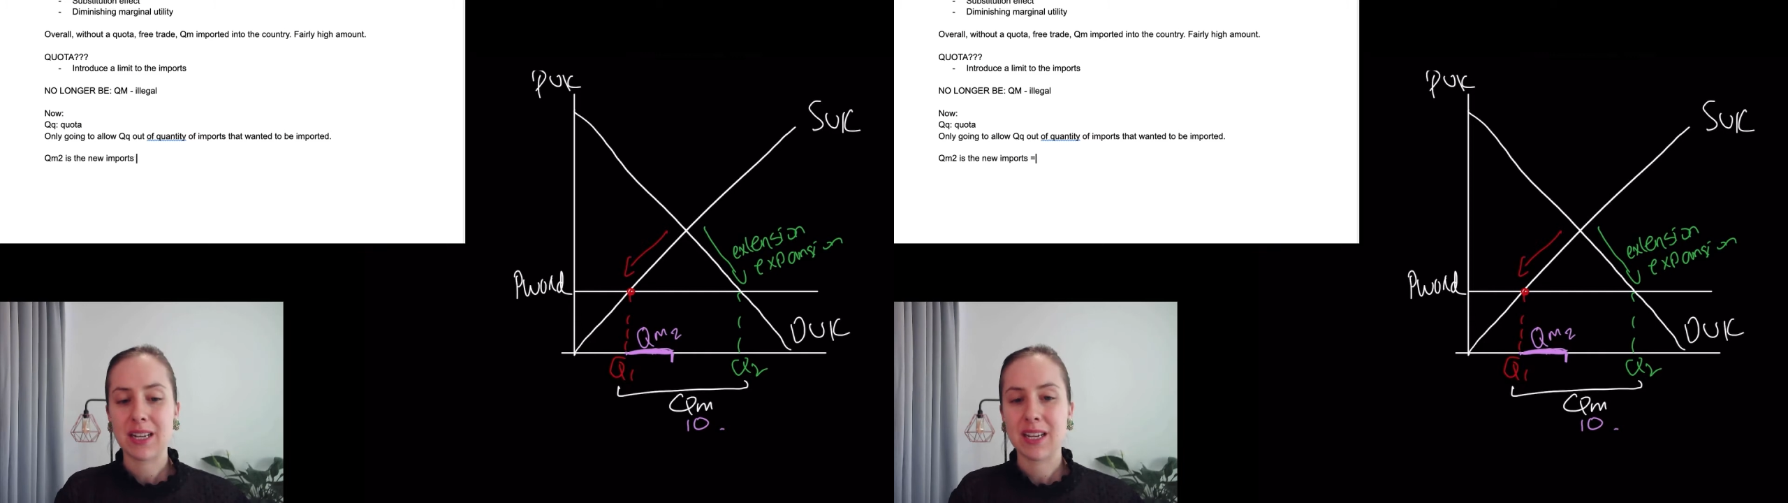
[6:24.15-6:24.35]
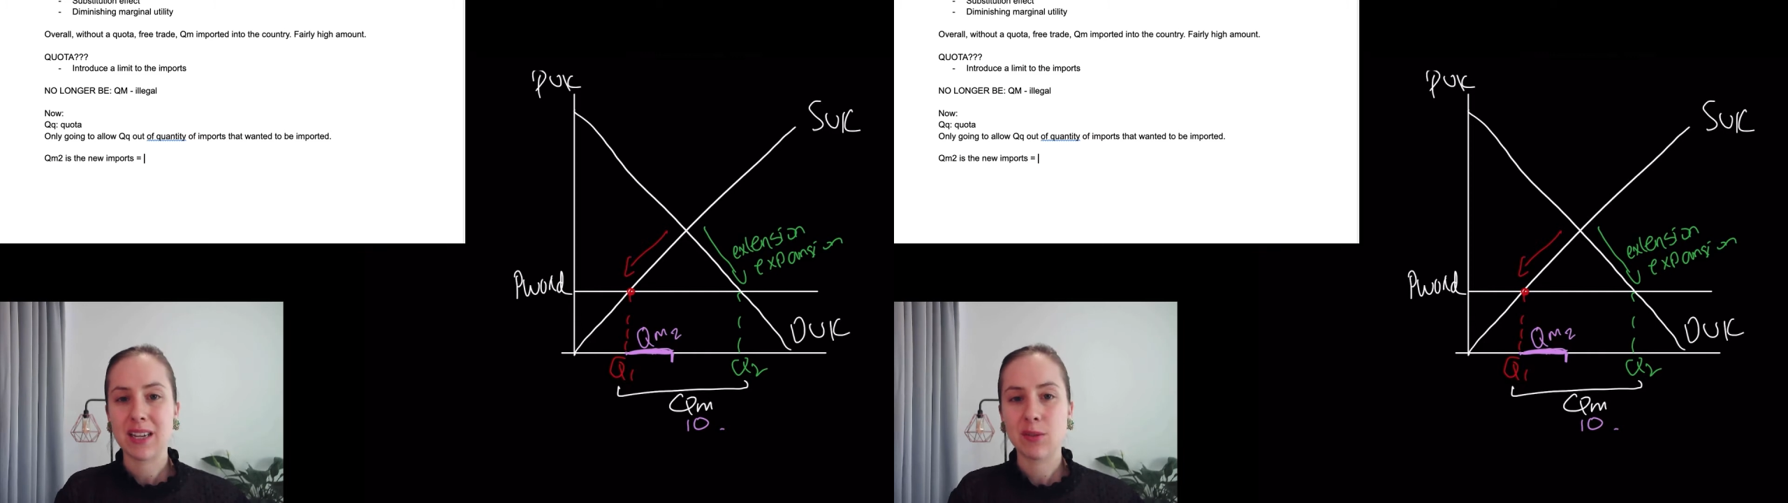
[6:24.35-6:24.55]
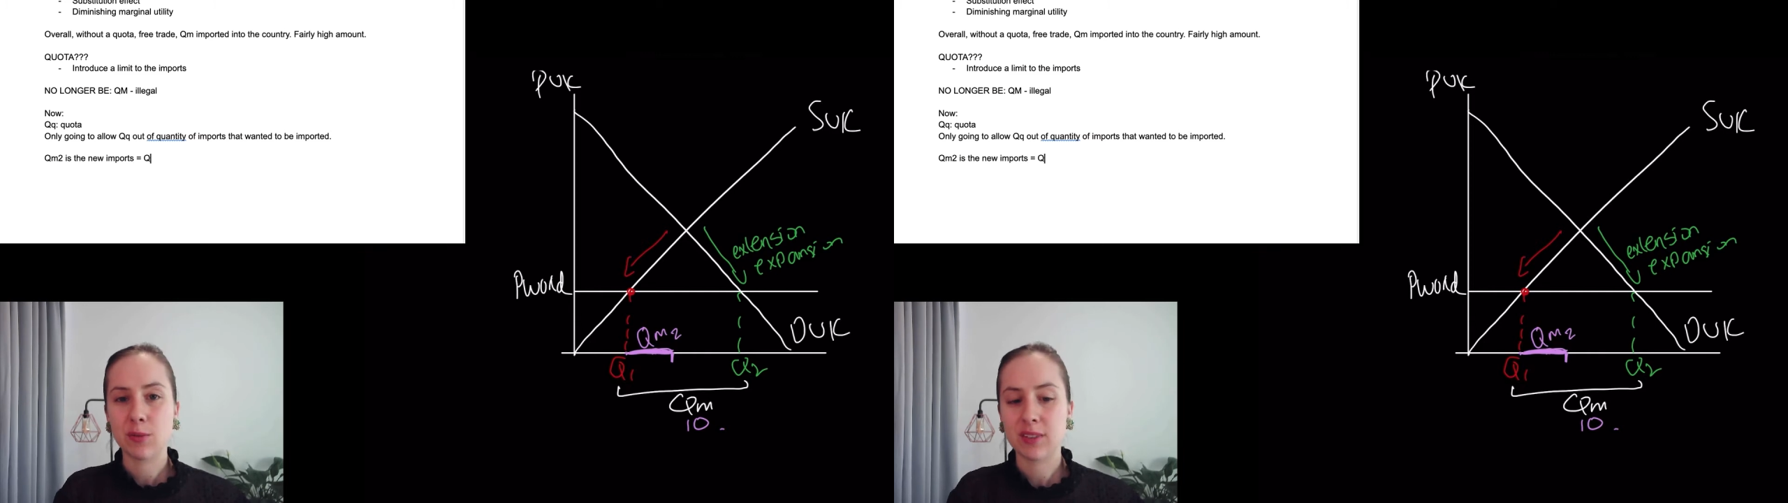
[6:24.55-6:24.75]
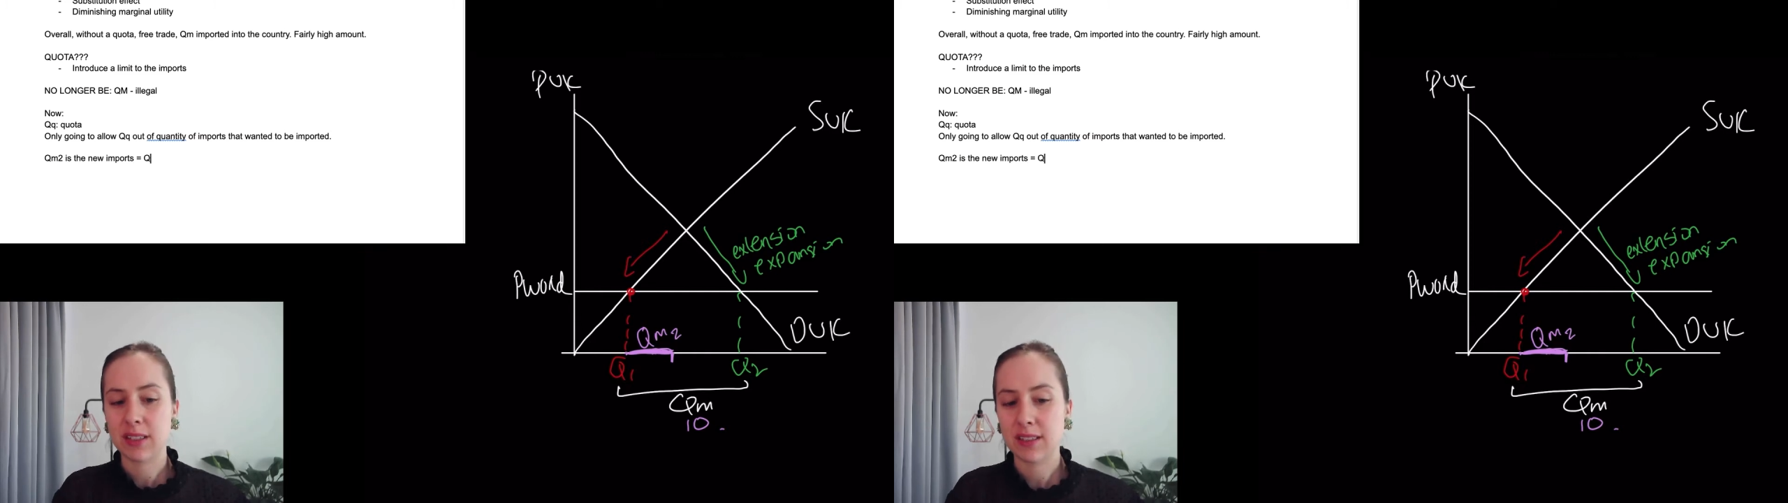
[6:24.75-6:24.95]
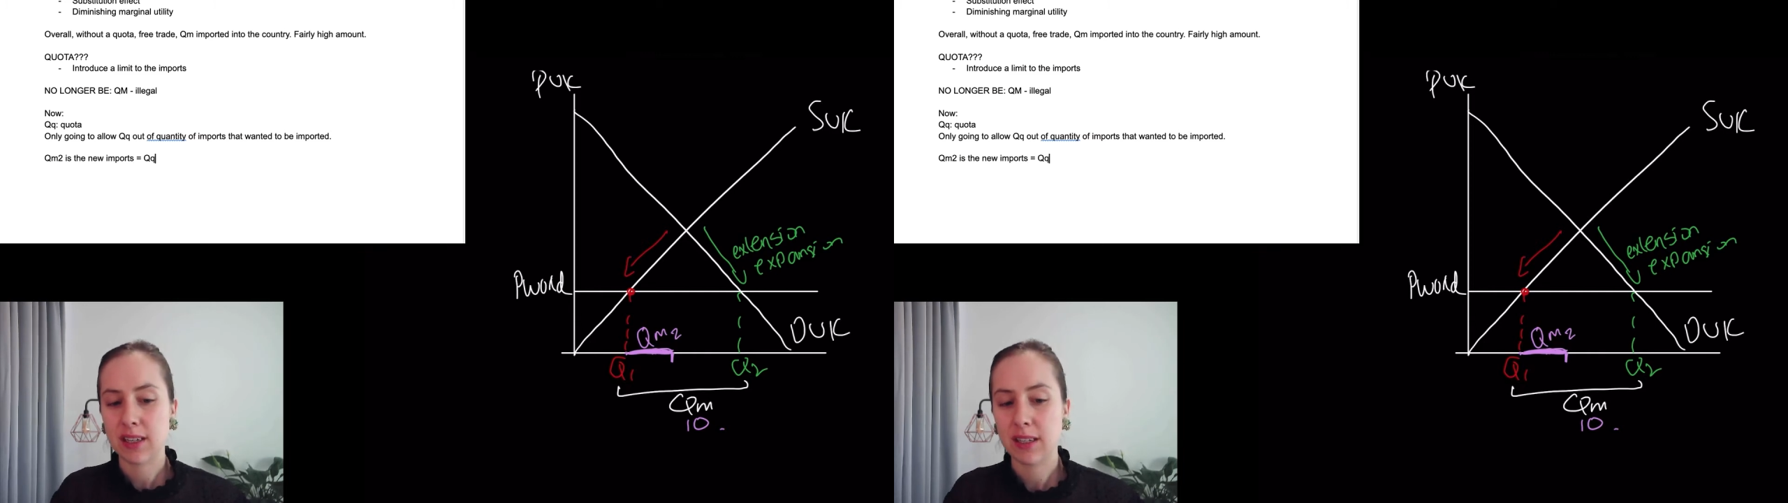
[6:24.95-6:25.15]
equals
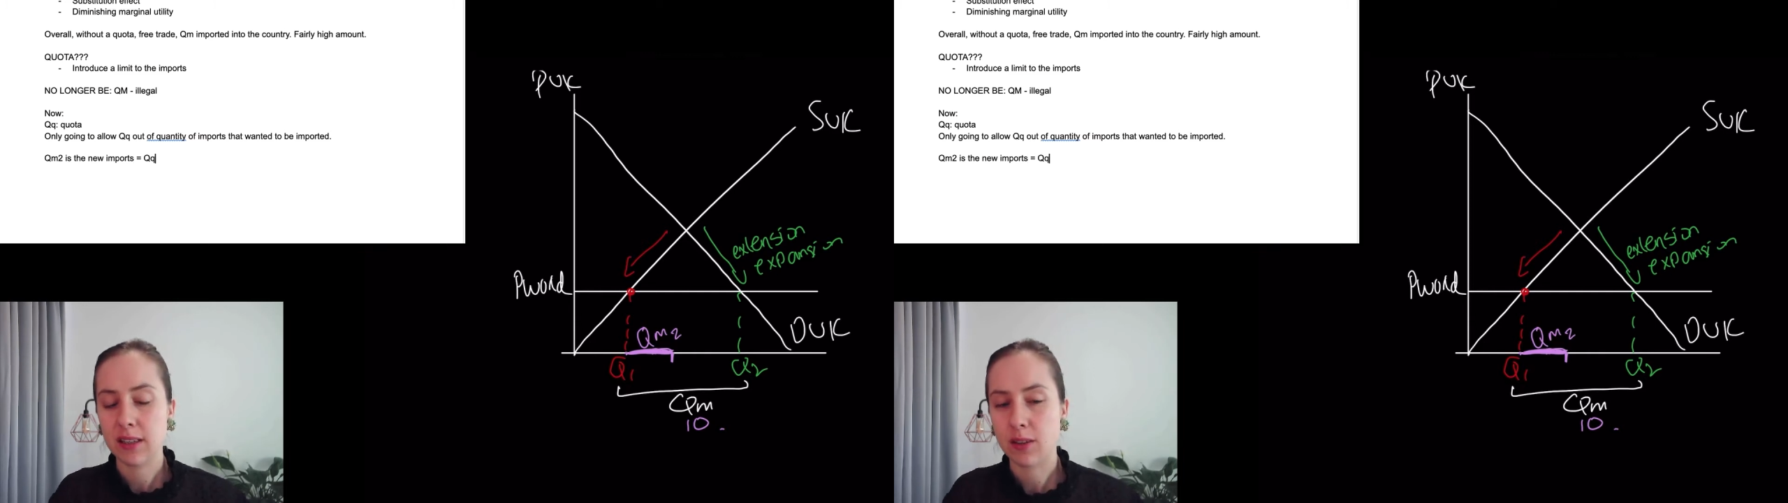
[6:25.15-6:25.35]
exactly the